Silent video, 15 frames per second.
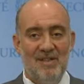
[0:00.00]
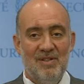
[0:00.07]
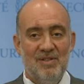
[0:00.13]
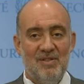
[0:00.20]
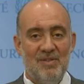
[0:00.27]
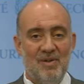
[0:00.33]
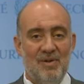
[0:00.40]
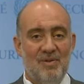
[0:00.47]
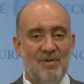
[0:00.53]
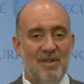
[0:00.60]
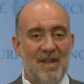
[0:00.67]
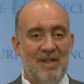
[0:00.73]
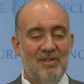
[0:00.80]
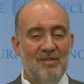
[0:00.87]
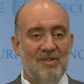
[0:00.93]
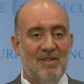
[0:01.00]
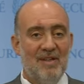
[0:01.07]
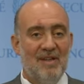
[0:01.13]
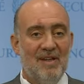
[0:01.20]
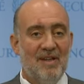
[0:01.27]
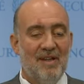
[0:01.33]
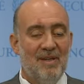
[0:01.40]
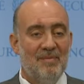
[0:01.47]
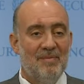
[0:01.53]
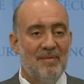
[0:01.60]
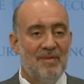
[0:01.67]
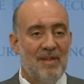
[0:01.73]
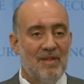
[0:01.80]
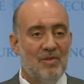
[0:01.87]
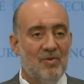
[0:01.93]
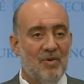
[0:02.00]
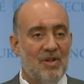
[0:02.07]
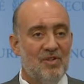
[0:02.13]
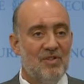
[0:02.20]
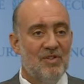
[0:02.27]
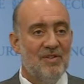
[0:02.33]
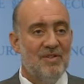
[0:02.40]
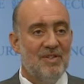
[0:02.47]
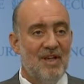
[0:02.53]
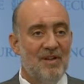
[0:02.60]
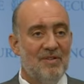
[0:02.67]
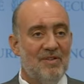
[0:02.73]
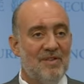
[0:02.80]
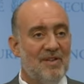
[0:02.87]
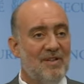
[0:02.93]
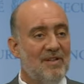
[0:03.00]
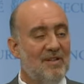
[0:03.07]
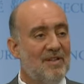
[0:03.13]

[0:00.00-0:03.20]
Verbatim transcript: So that, uh, that question is out there,